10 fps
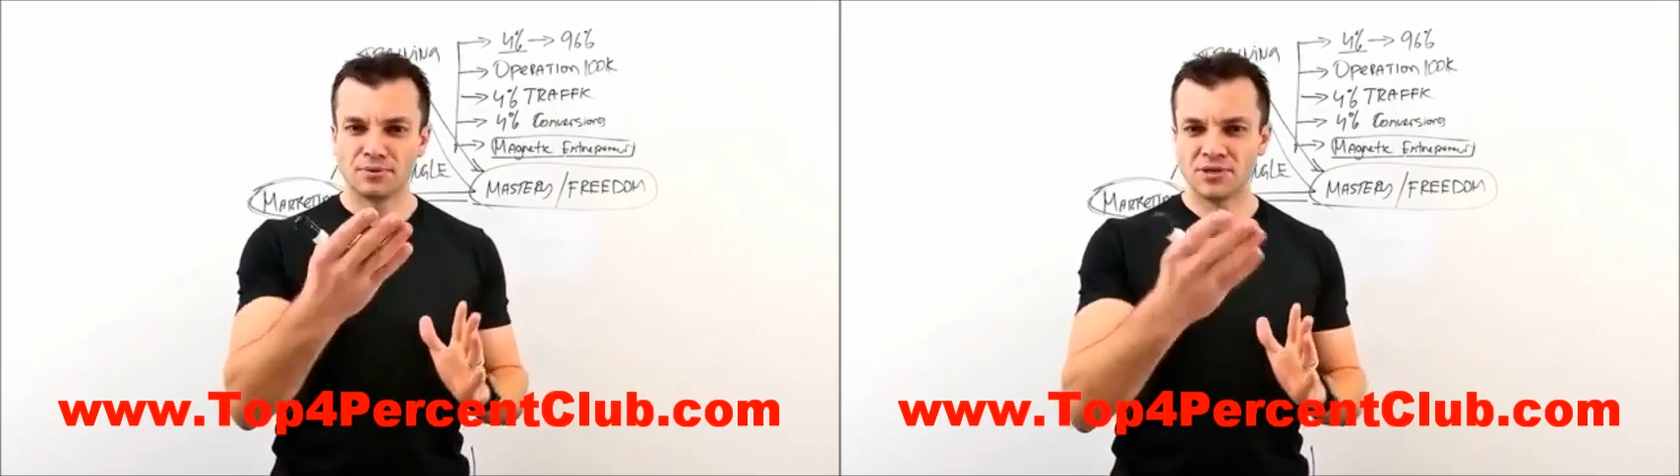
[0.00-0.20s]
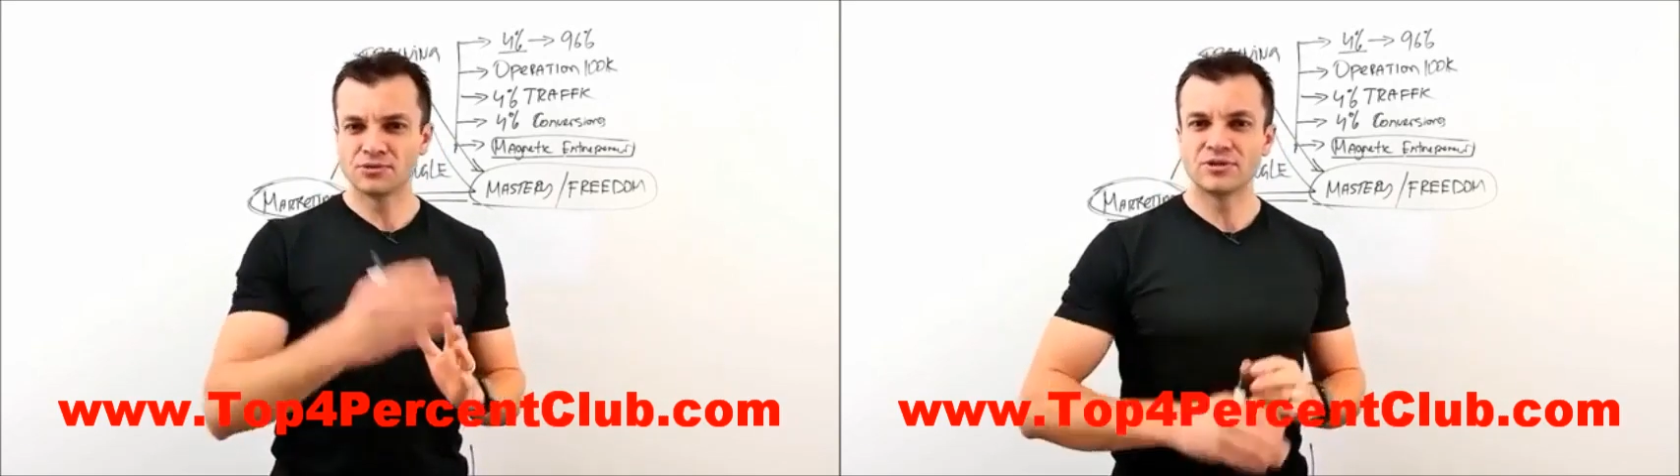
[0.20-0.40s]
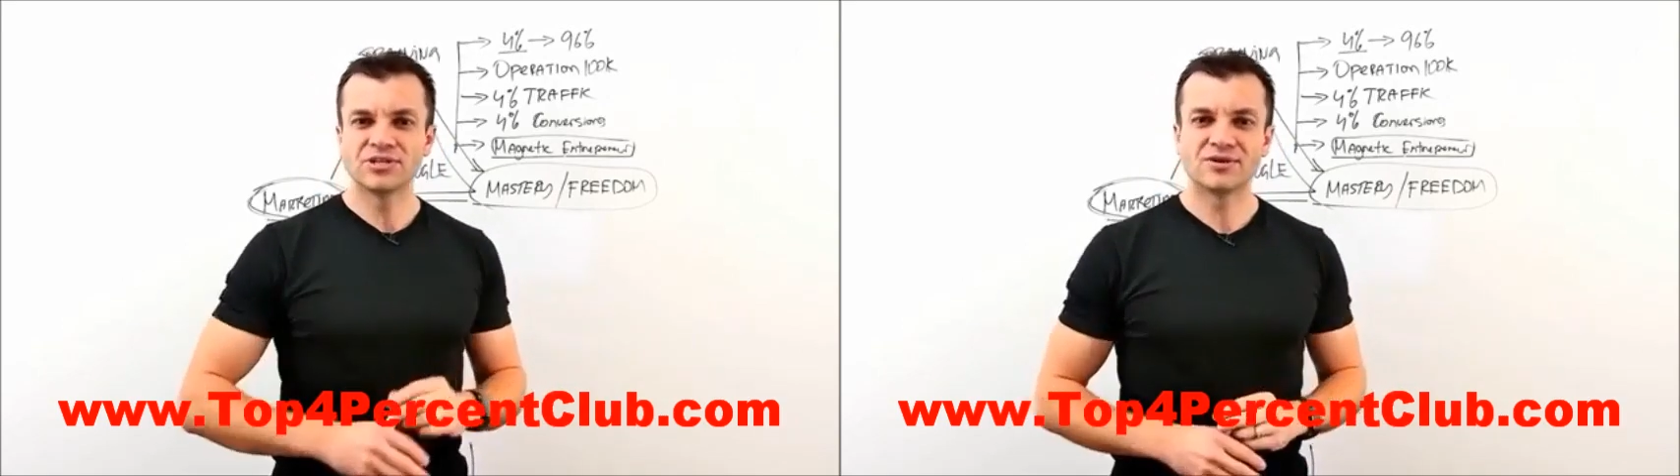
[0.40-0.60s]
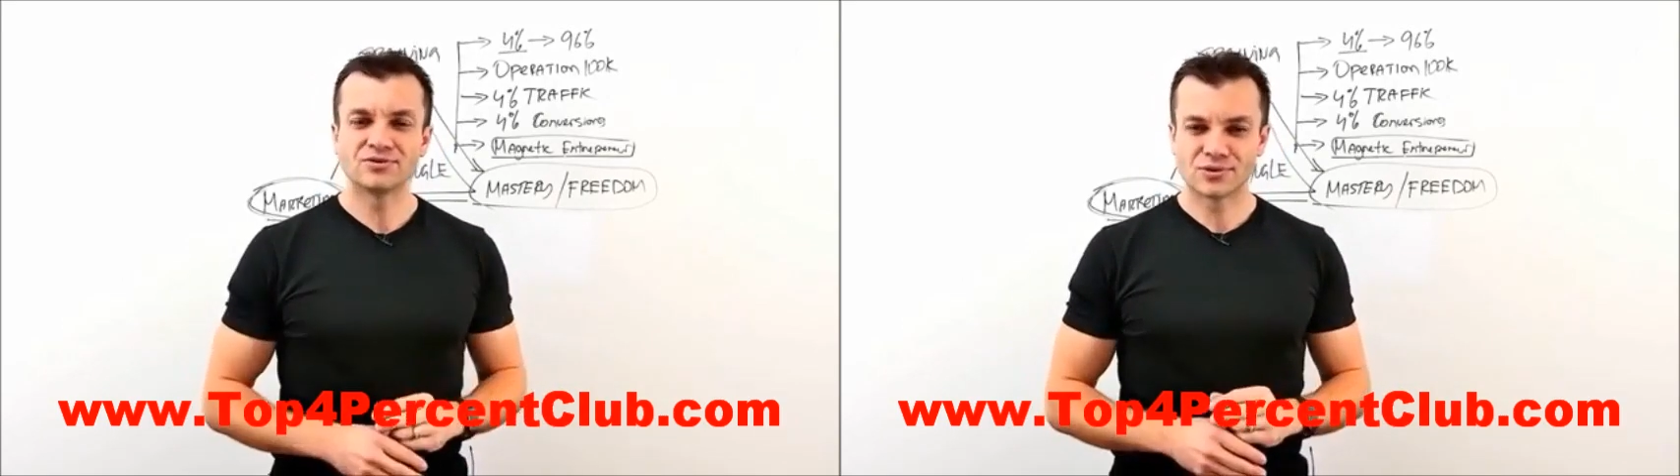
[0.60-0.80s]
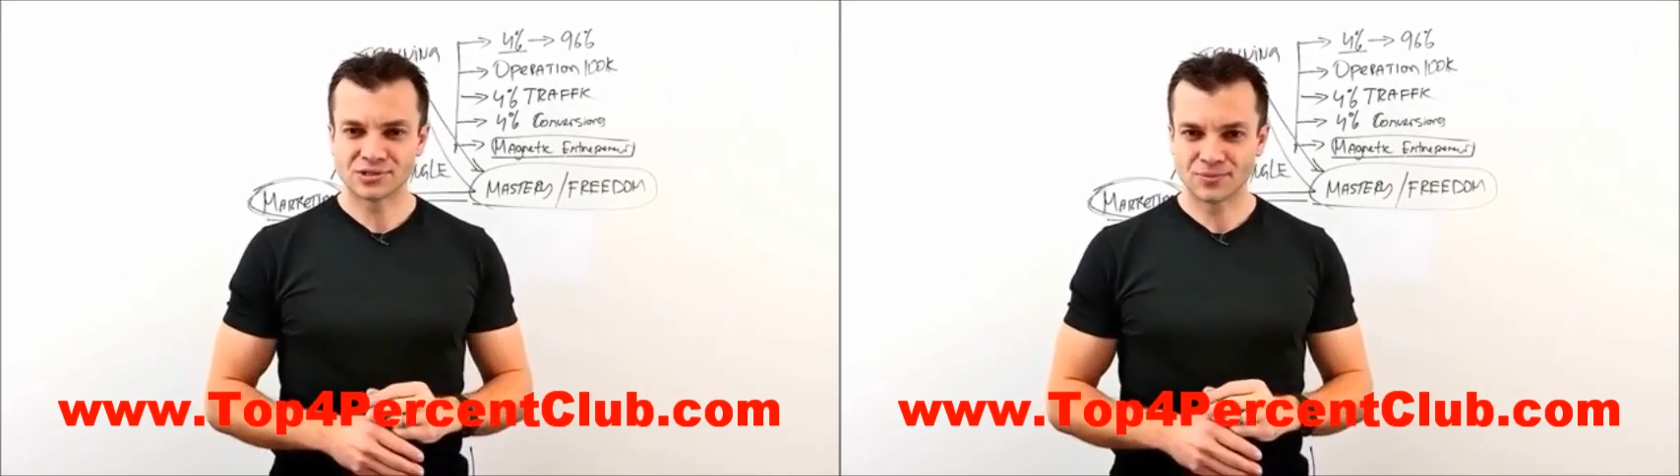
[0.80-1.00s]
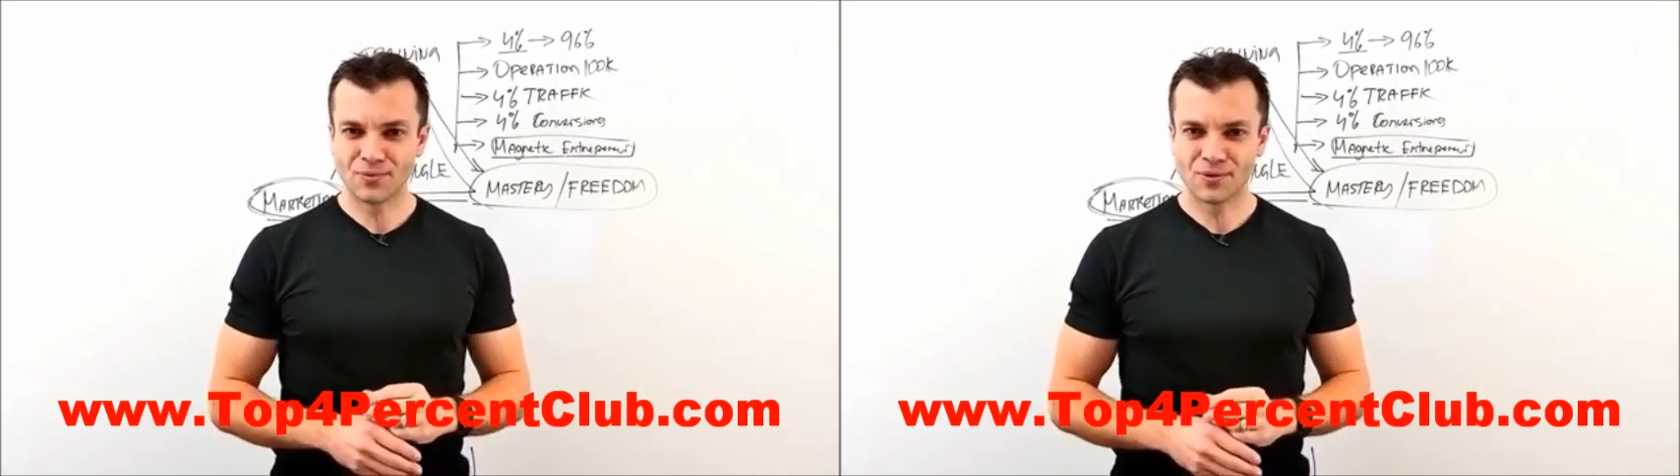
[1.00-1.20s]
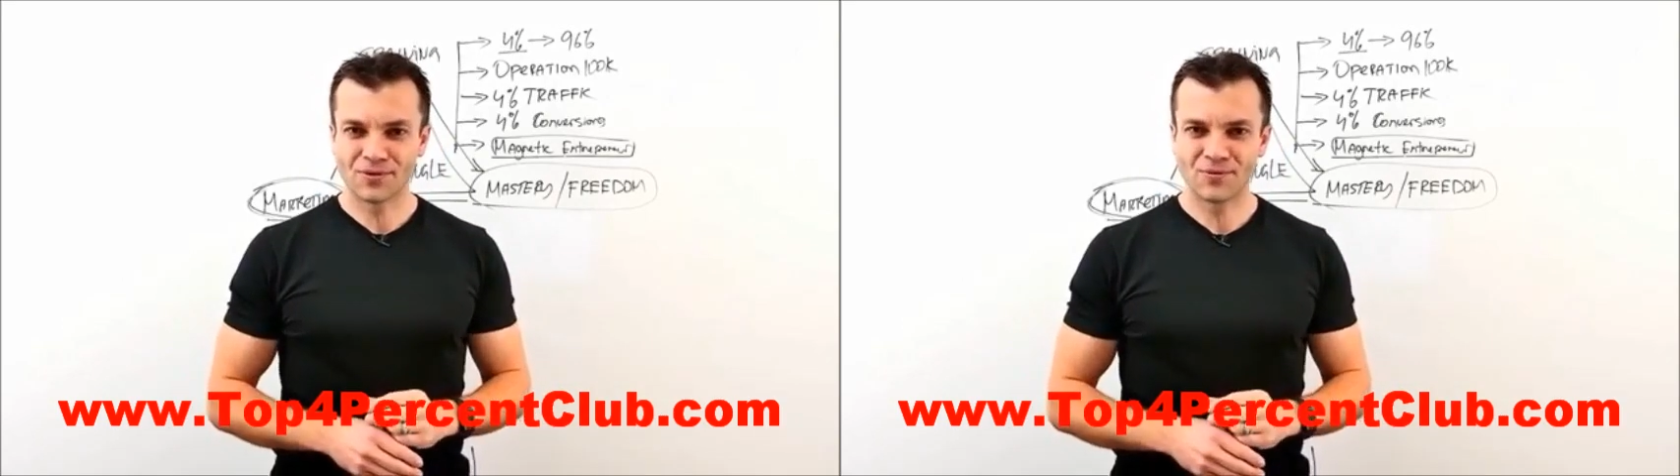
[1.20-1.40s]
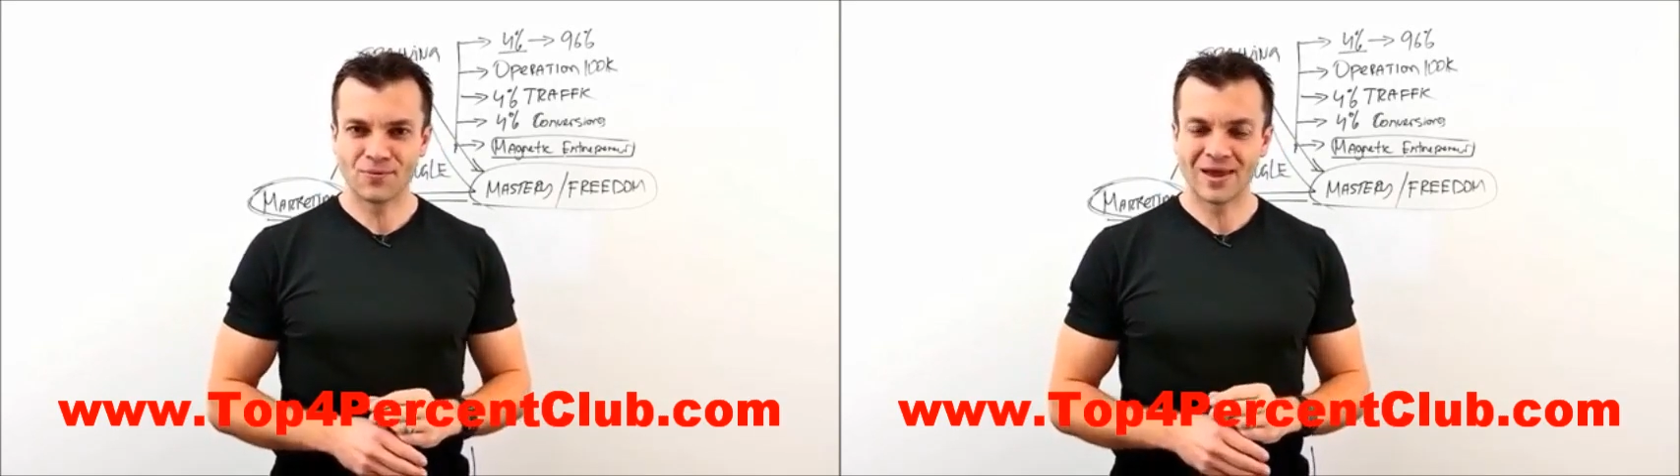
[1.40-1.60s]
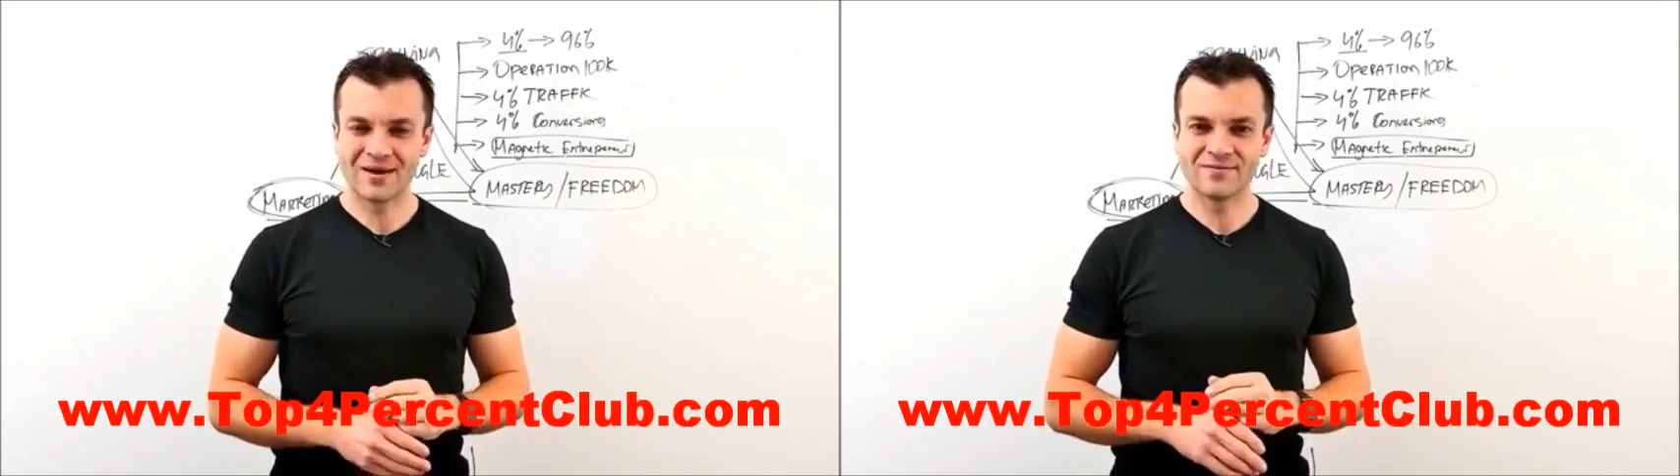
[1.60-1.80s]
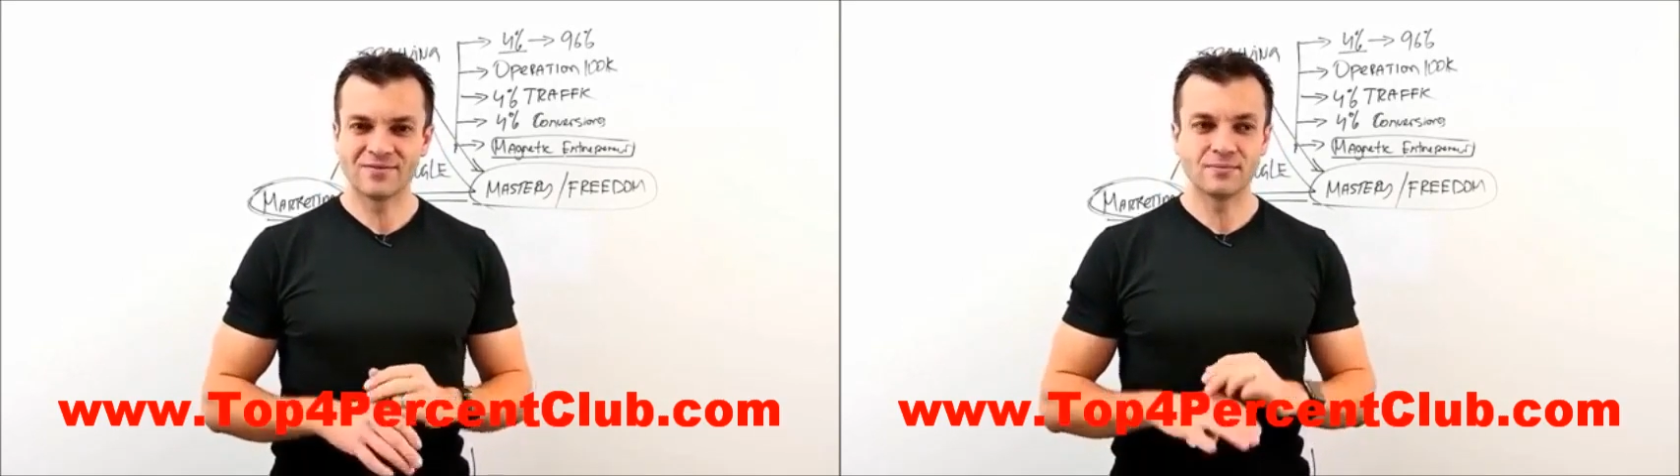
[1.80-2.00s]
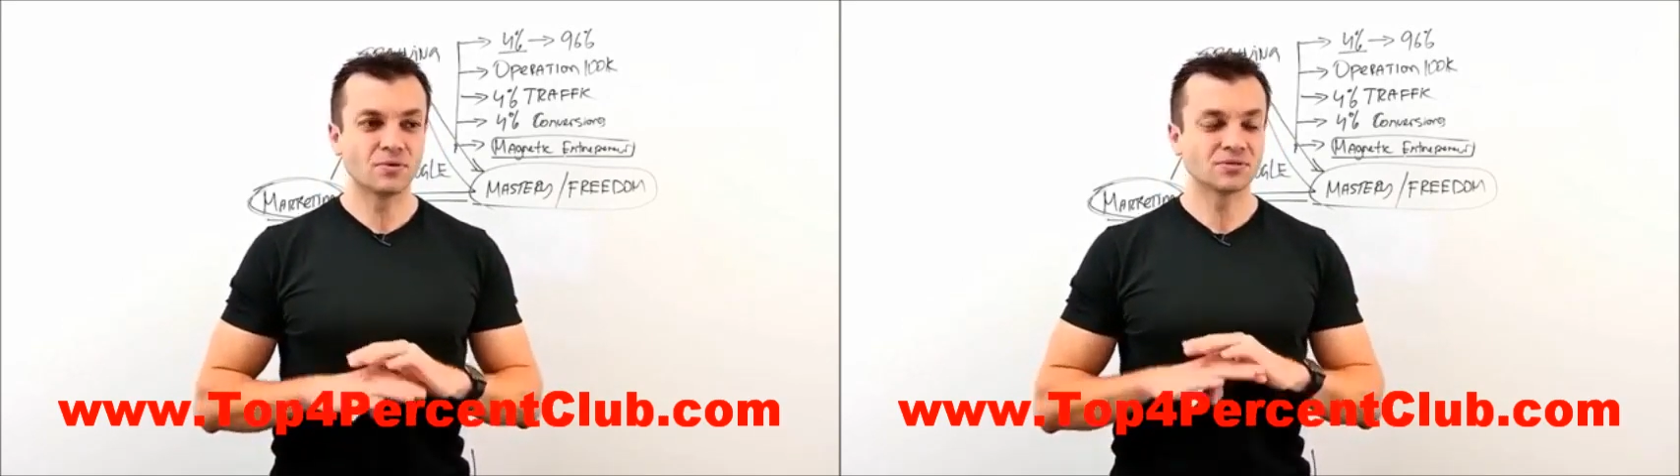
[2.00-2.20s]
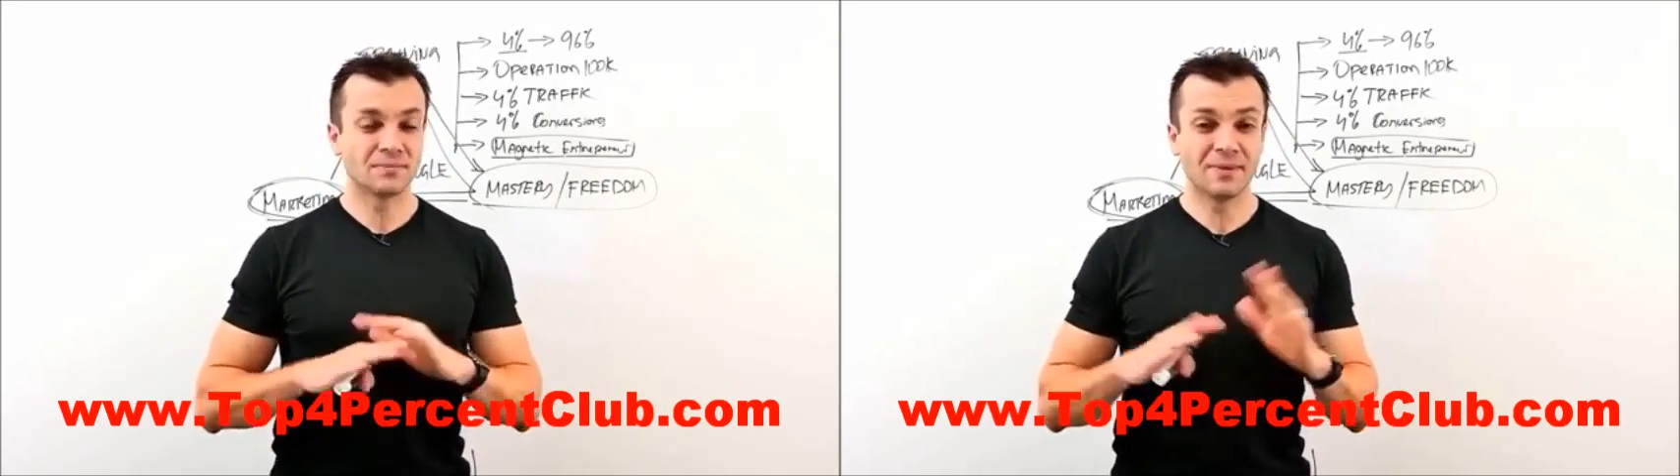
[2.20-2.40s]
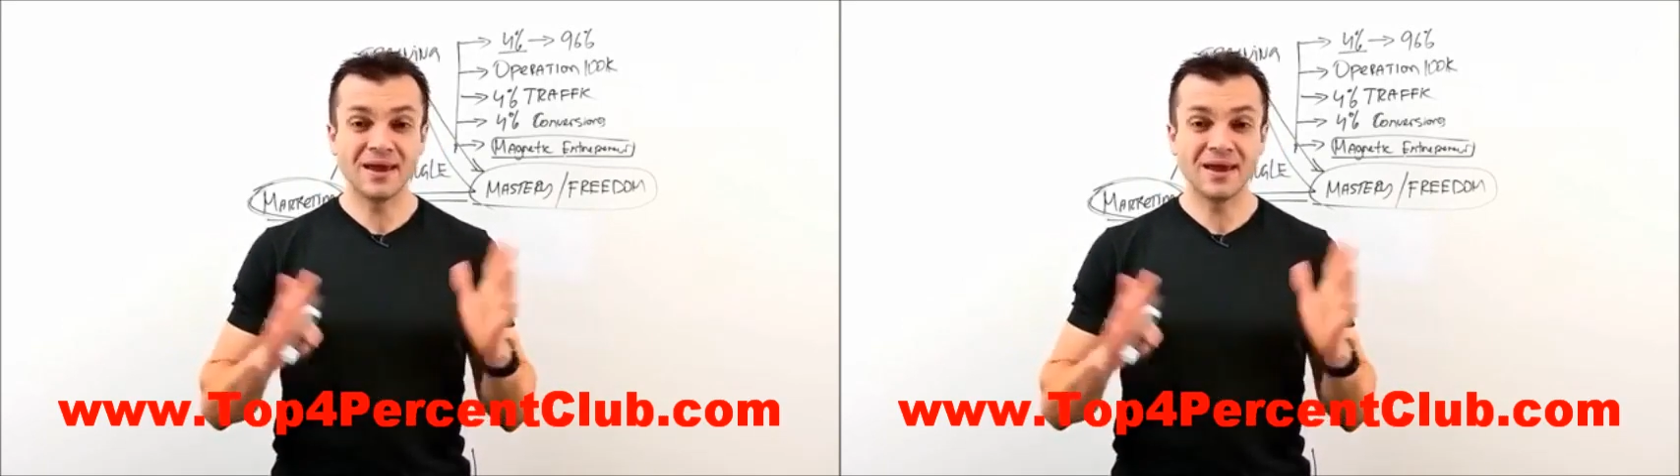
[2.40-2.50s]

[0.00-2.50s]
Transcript: Please reach out to our support. We have the most